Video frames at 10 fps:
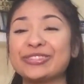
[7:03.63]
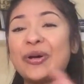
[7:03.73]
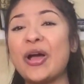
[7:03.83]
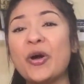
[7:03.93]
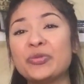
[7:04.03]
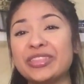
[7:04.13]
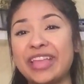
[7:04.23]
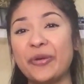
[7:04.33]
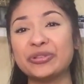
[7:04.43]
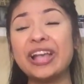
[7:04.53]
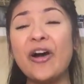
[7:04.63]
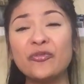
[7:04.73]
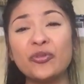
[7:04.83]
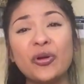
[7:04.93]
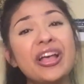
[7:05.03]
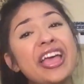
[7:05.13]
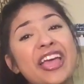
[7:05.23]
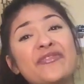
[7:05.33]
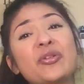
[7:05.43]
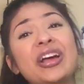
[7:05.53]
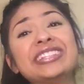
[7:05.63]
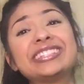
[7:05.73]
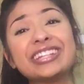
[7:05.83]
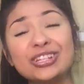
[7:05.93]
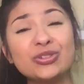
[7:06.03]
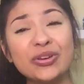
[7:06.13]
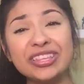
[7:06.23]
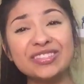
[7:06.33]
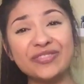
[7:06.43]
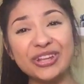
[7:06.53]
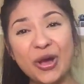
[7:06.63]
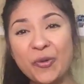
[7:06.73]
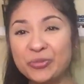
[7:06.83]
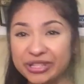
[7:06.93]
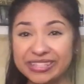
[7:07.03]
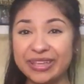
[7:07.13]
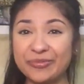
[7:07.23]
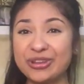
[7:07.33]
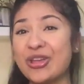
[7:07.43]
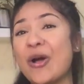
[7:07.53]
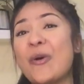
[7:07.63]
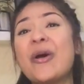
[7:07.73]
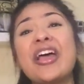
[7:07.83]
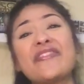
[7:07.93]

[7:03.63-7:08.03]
So I hope that that was helpful. If you guys did enjoy this video, please let me know.